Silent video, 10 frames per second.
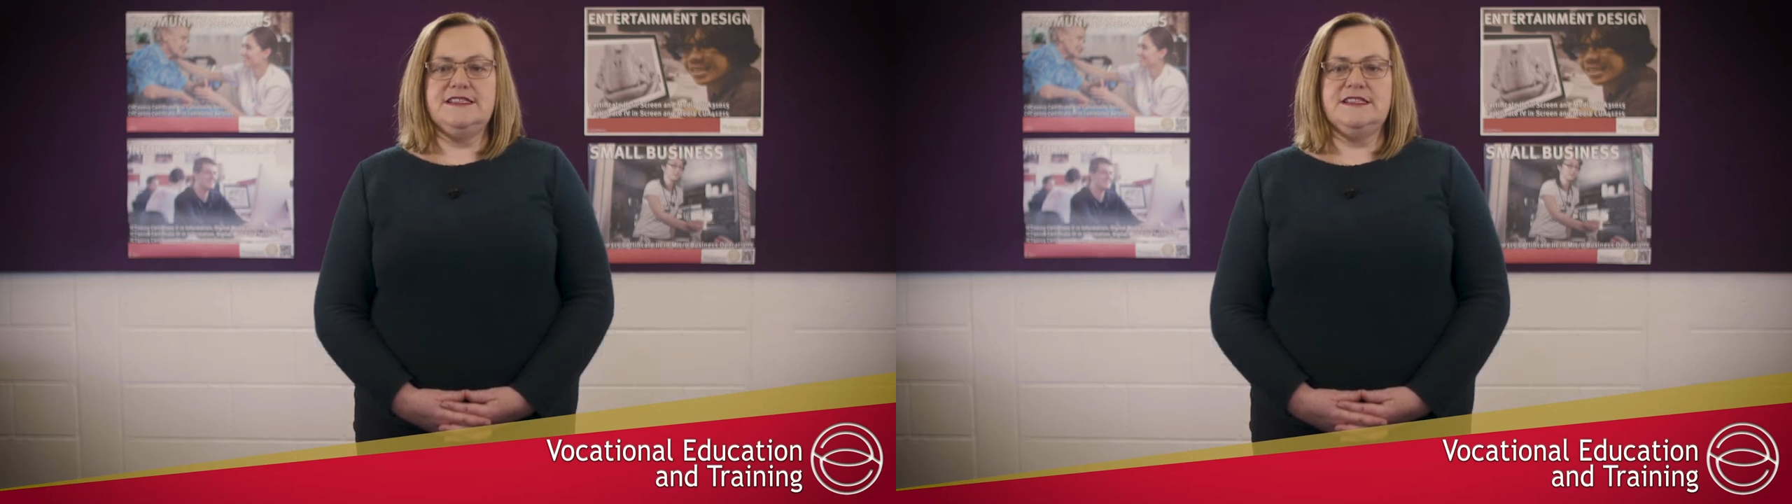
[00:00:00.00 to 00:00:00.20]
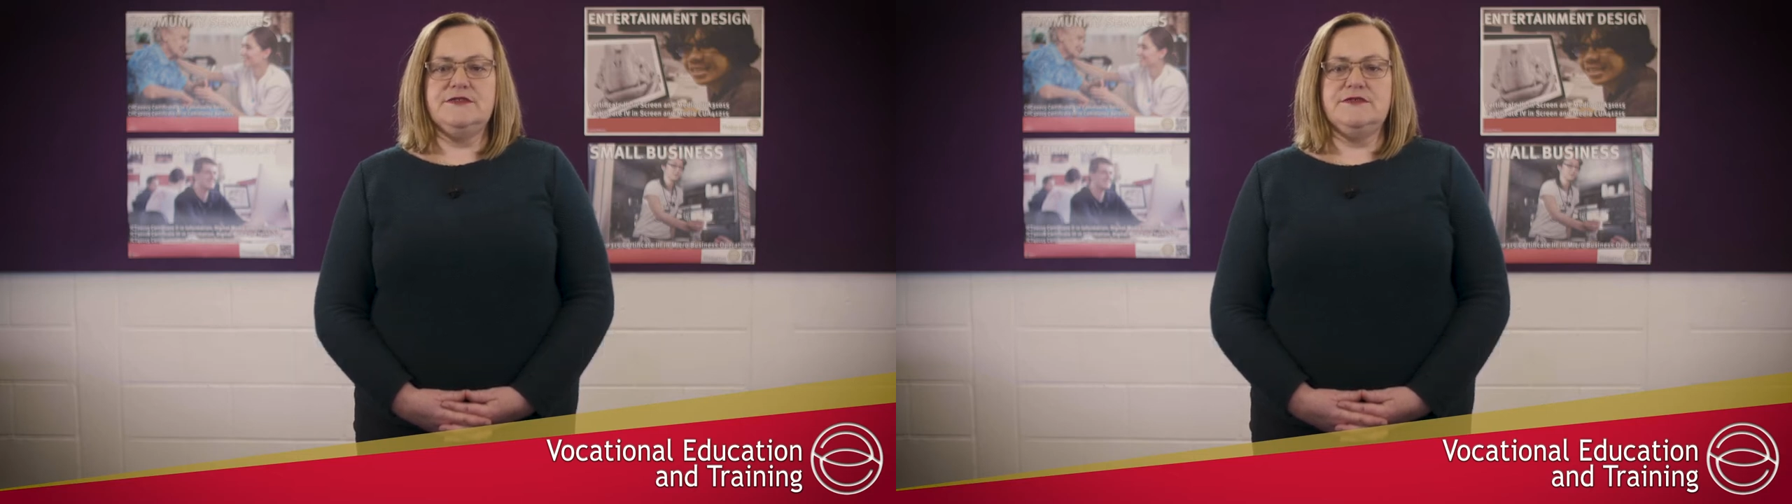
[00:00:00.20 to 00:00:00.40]

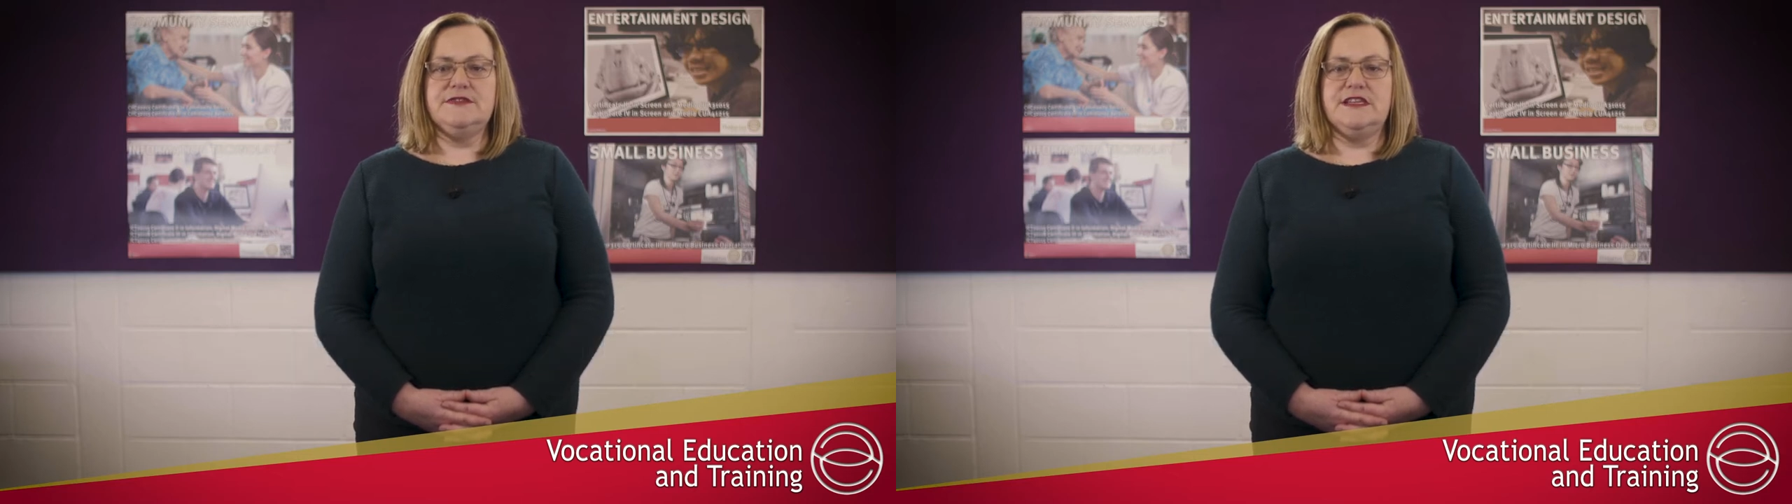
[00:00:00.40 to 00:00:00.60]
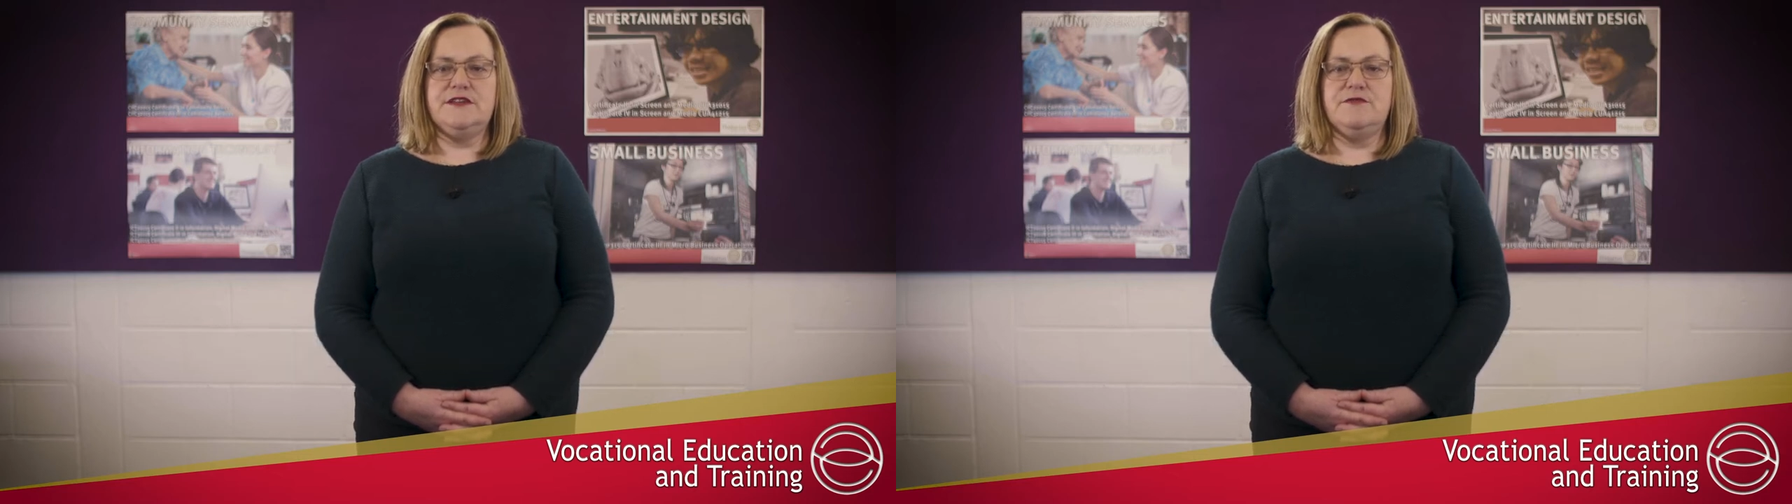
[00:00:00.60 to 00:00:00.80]

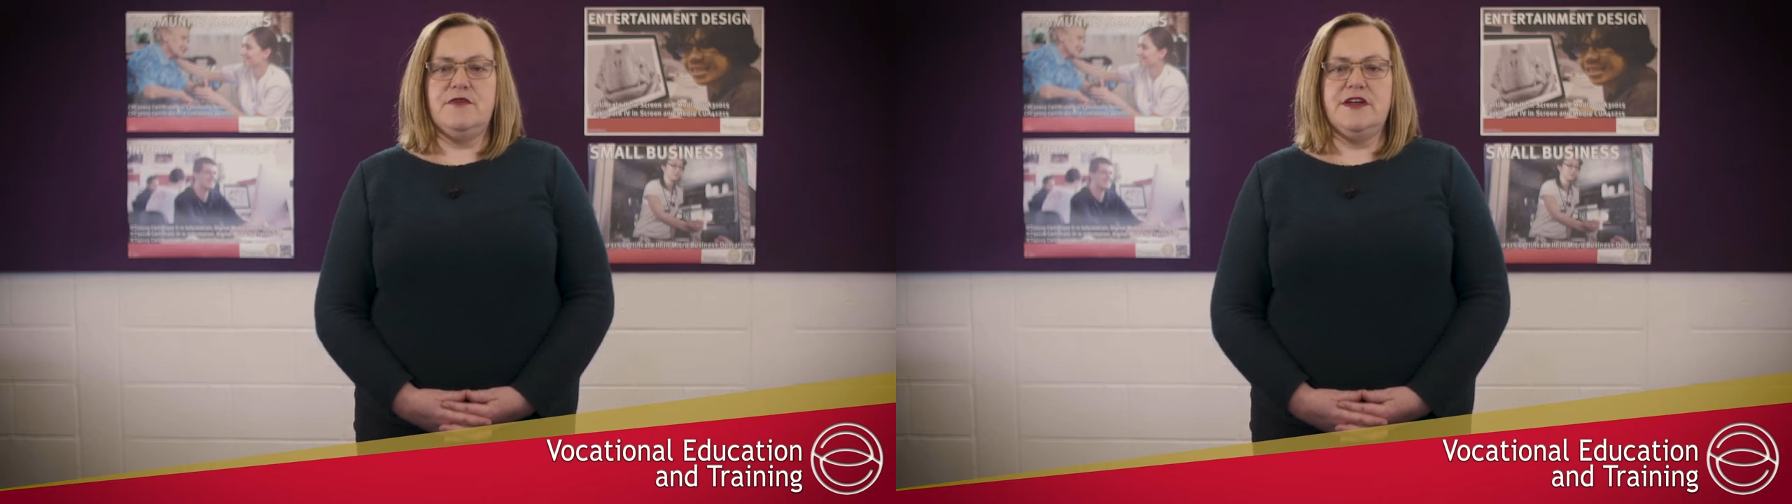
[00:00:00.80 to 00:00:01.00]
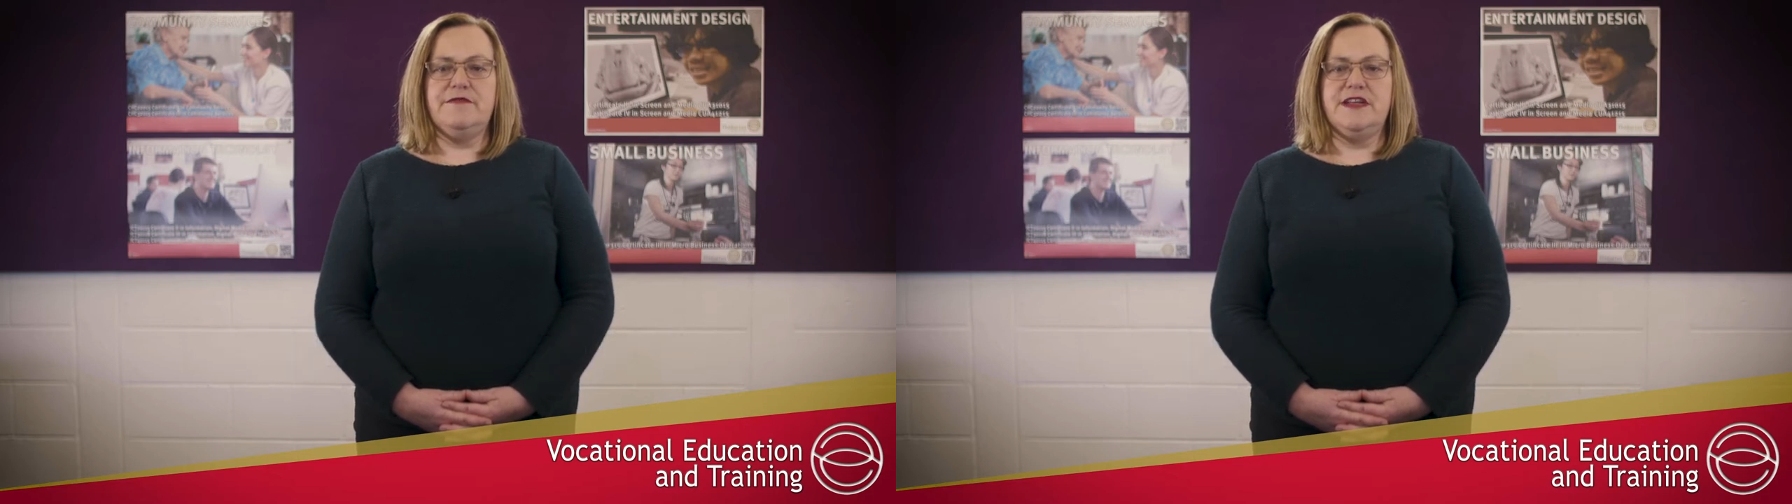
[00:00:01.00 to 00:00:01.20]
skills in a
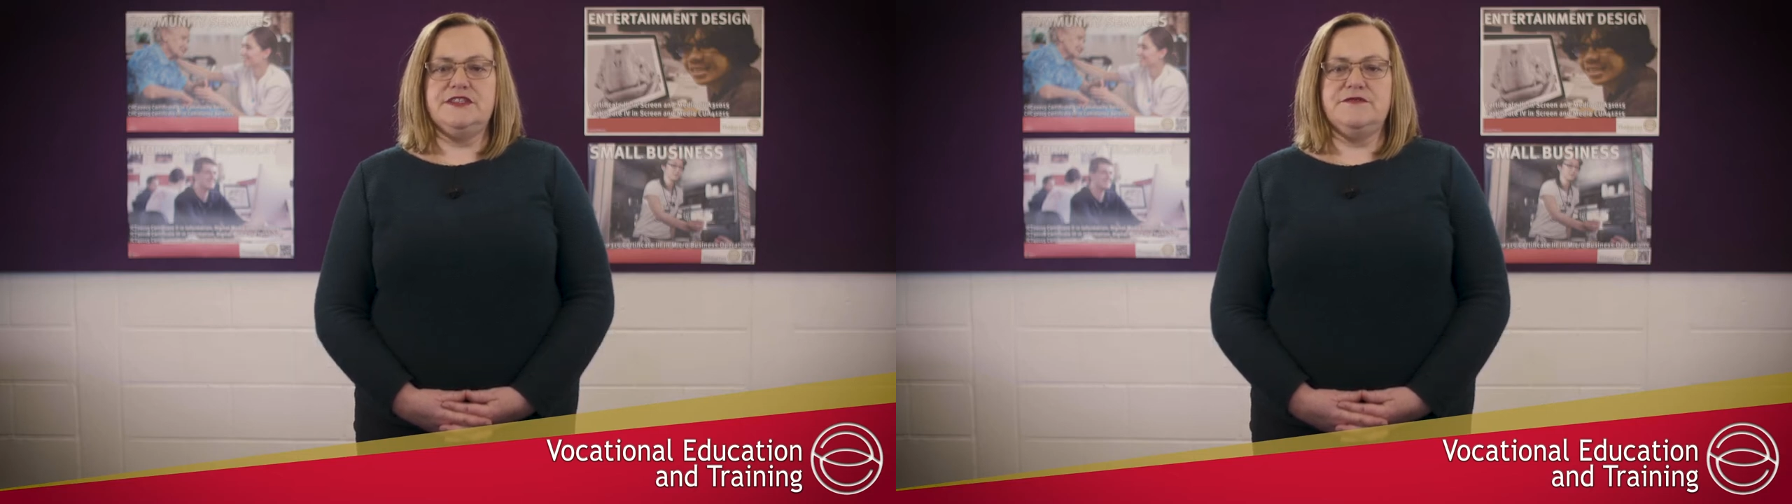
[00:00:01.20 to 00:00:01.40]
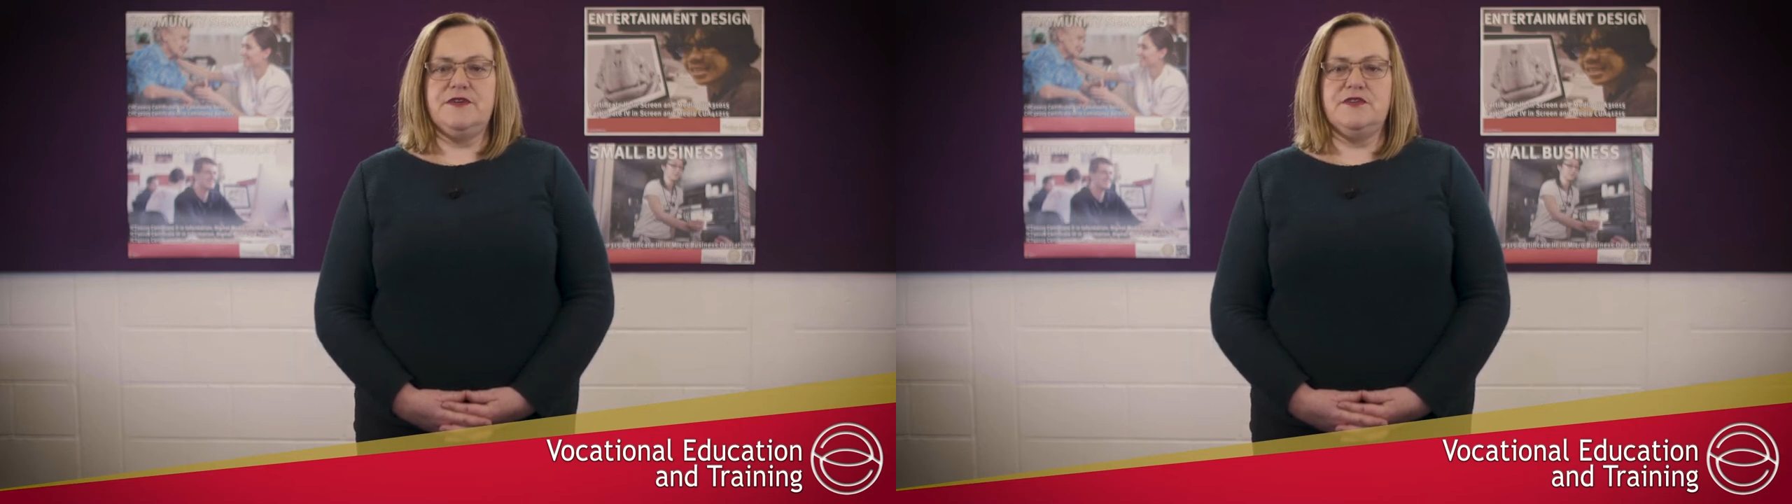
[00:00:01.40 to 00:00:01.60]
wide range of